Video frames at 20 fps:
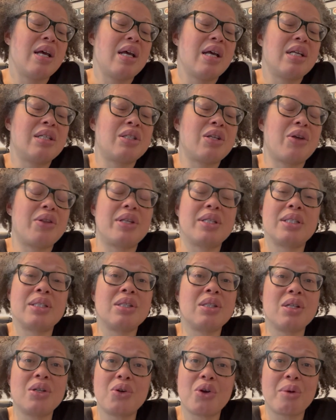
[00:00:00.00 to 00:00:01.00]
So this is
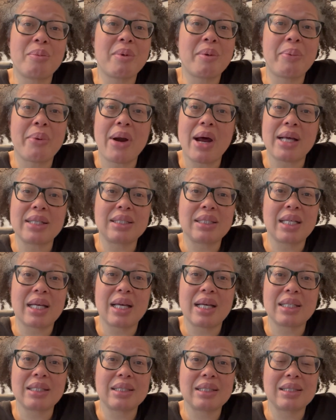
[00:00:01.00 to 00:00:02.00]
a normal
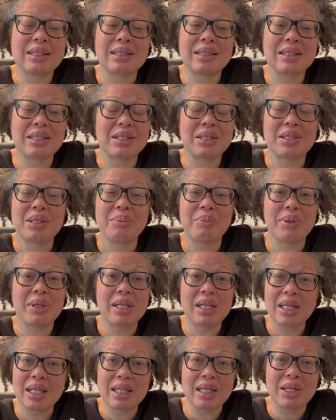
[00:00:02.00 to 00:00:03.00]
process,
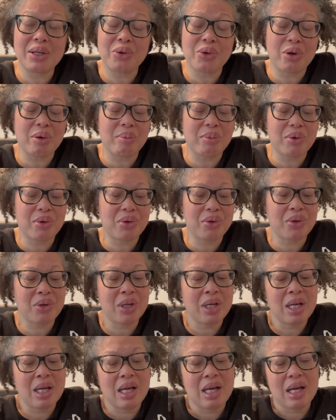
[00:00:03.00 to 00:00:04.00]
completely normal.
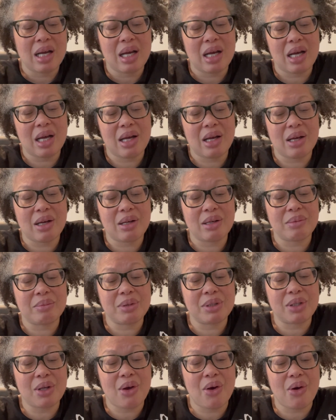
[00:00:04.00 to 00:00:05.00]

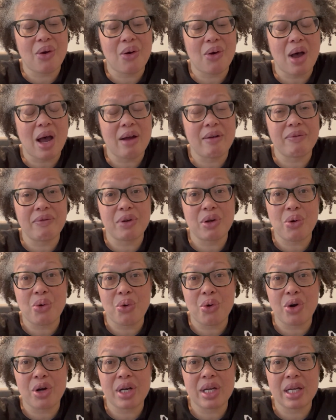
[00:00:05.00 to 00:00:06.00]
So I've
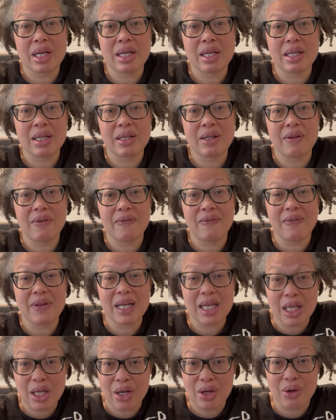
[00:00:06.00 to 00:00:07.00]
recorded the
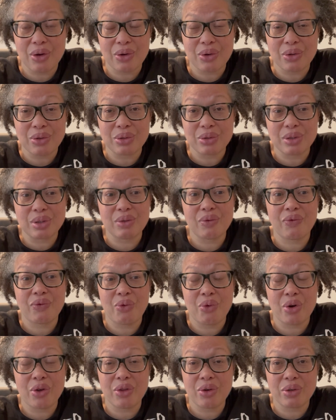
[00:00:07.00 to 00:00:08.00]
videos
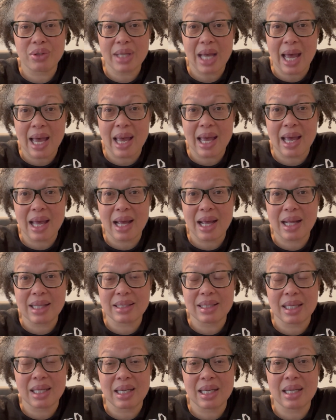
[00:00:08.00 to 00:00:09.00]
for those
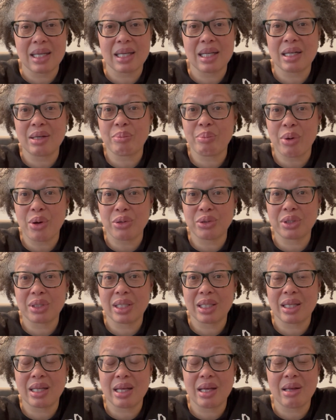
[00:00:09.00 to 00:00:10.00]
ads and
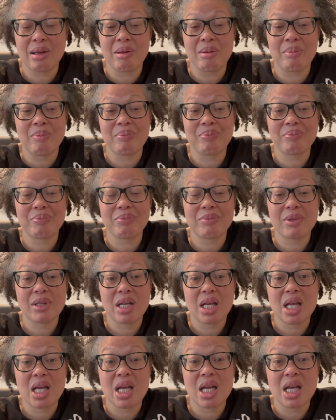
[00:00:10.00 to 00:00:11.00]
posted them,
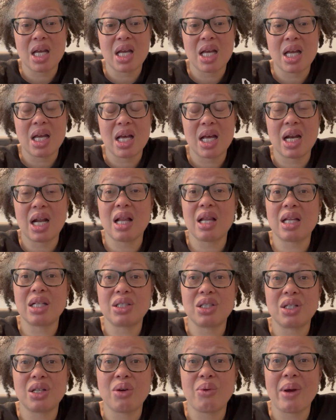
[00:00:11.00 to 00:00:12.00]
and I'll let
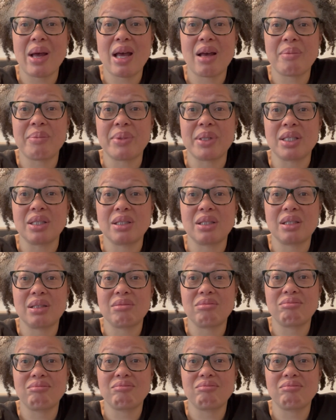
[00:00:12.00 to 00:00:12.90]
you know what happens.